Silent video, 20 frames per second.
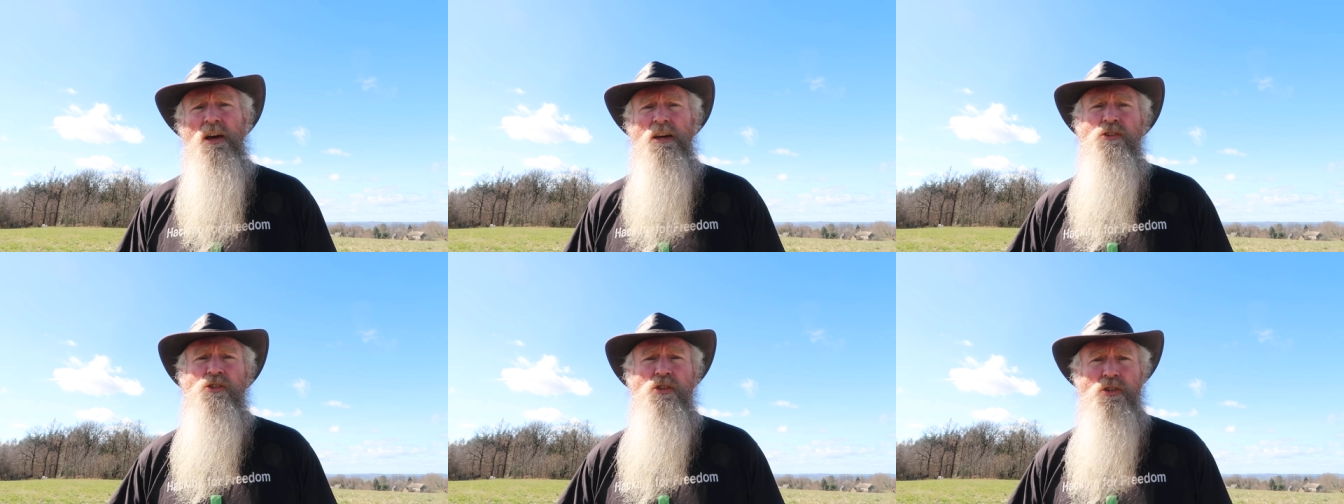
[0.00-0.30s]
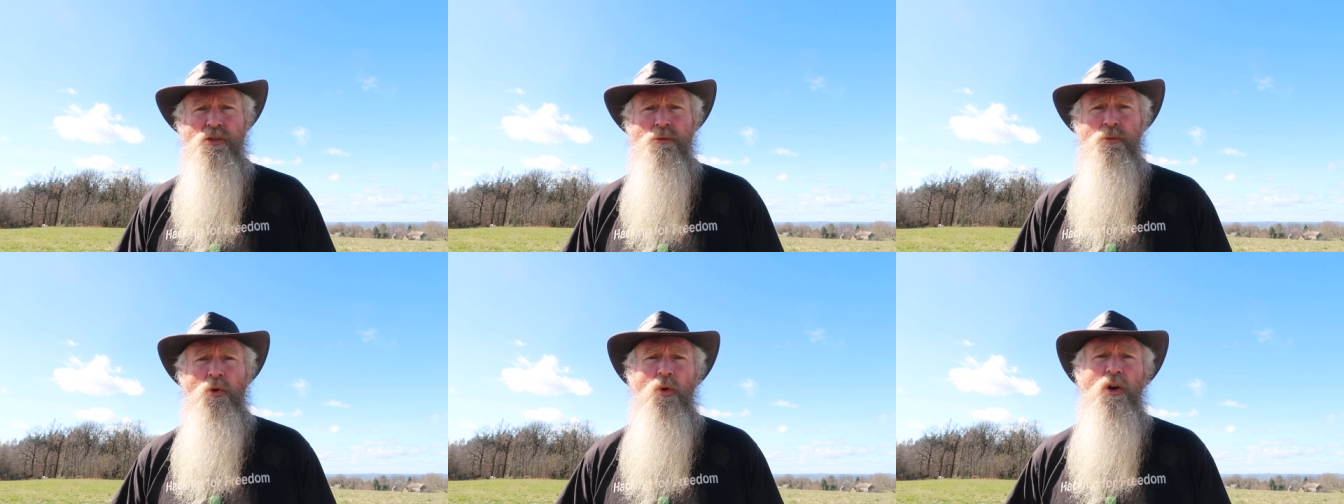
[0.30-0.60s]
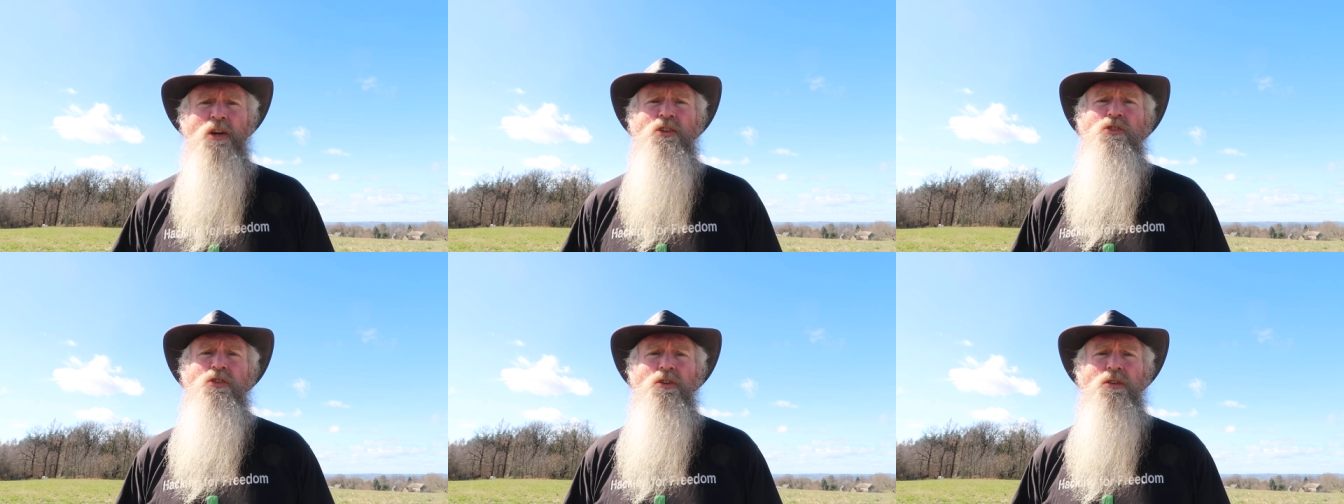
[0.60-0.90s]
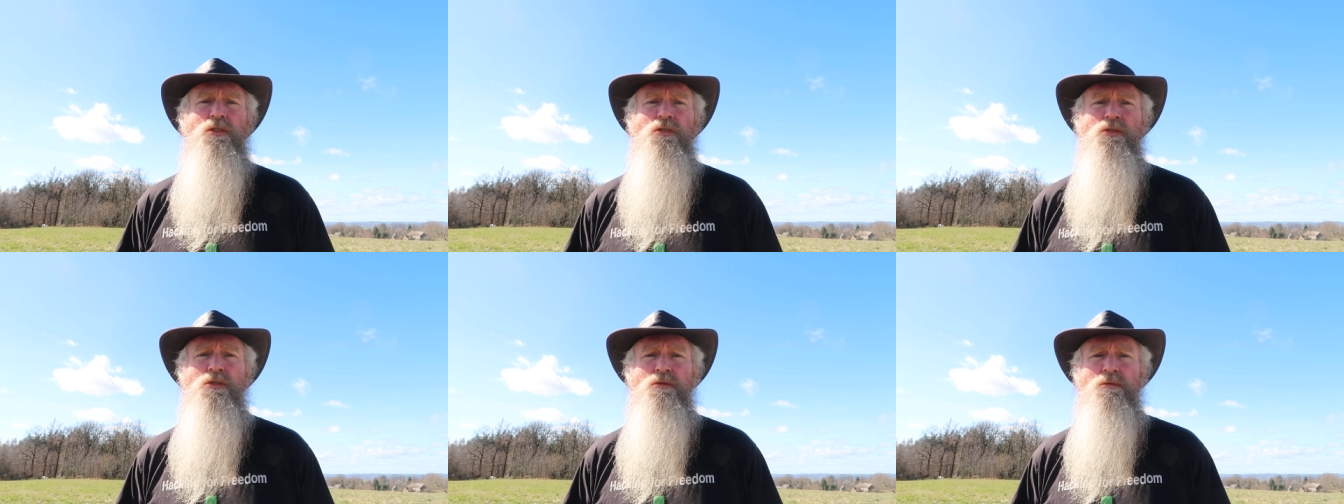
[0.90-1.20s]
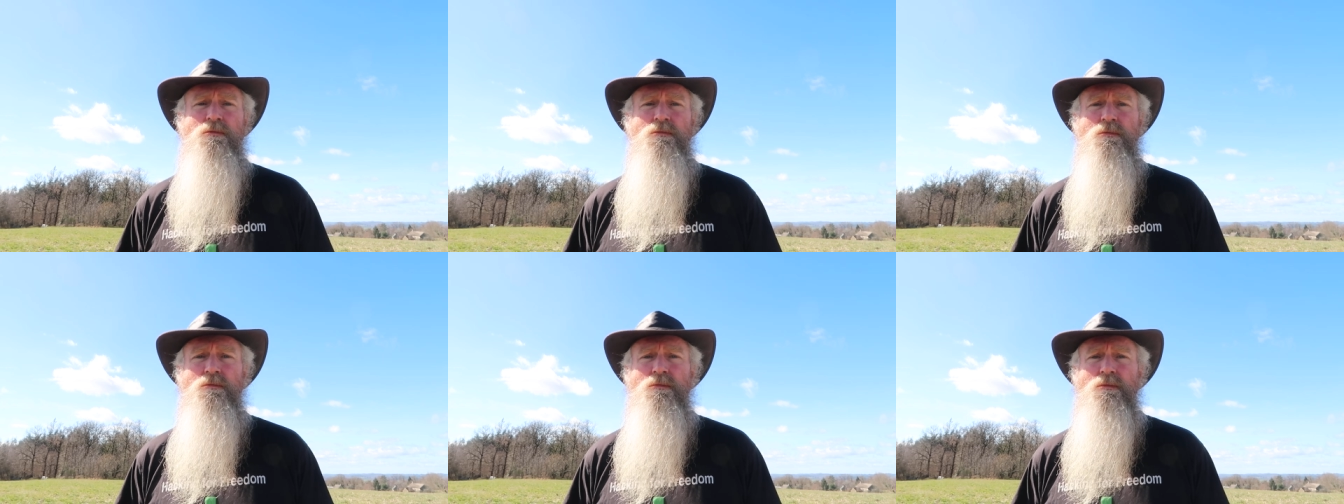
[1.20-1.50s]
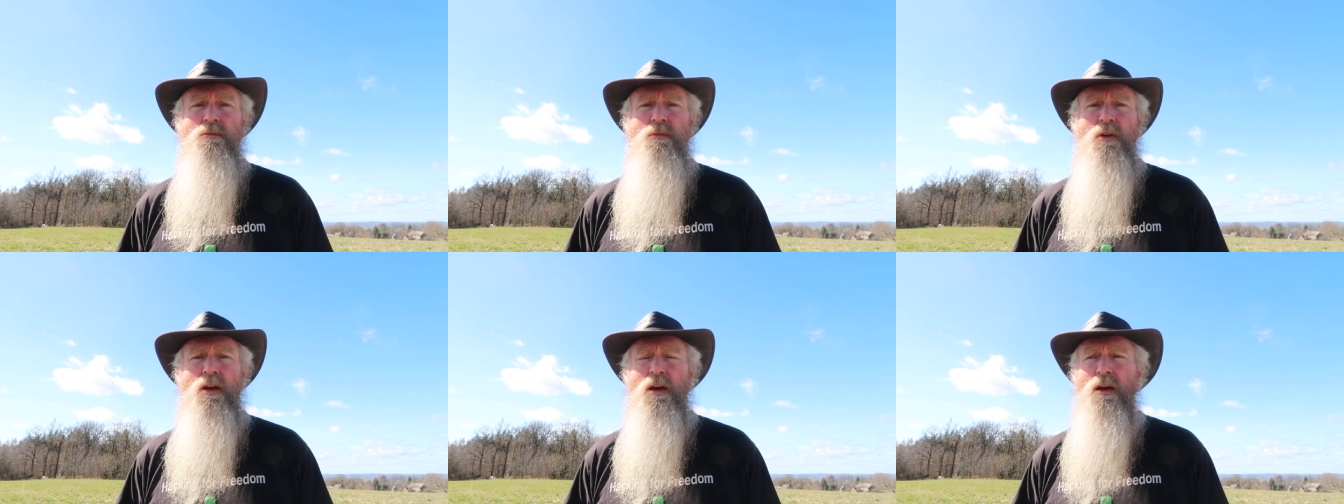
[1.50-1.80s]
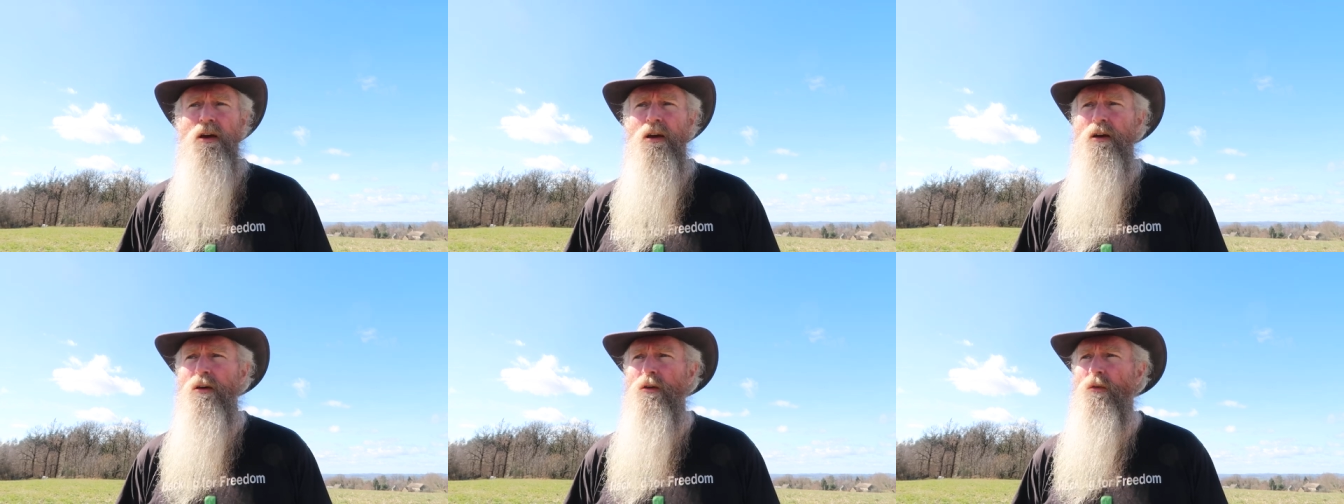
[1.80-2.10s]
answer some questions
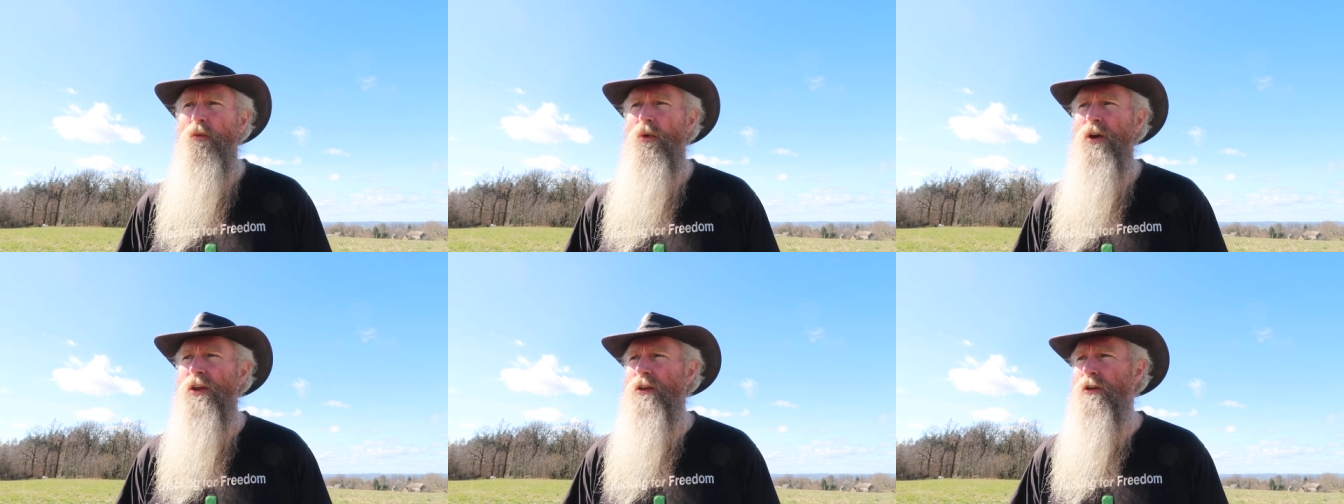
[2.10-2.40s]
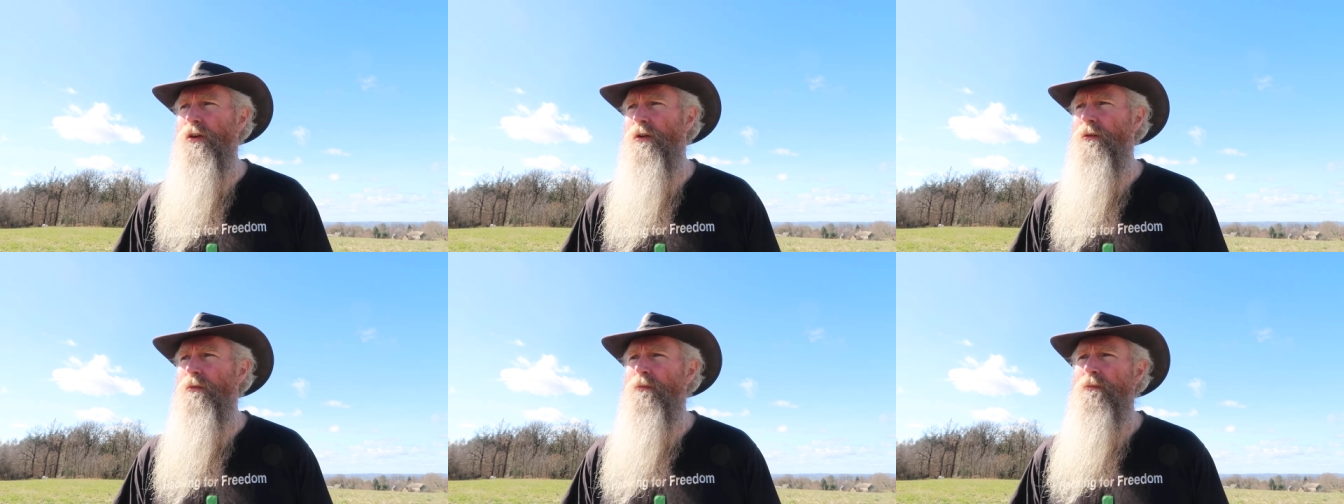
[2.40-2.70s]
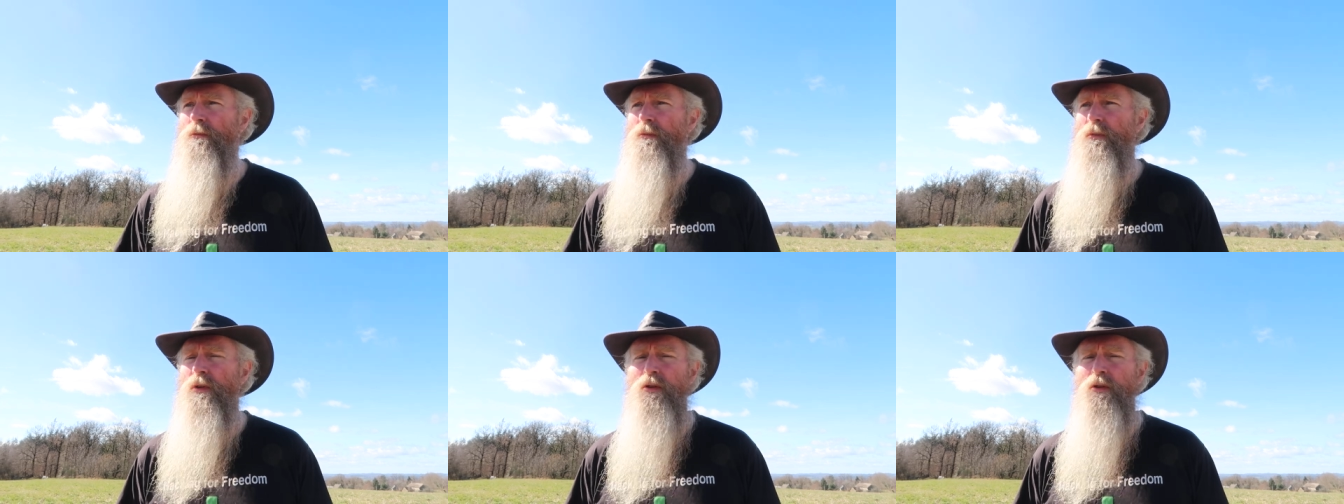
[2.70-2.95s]
uh, when you,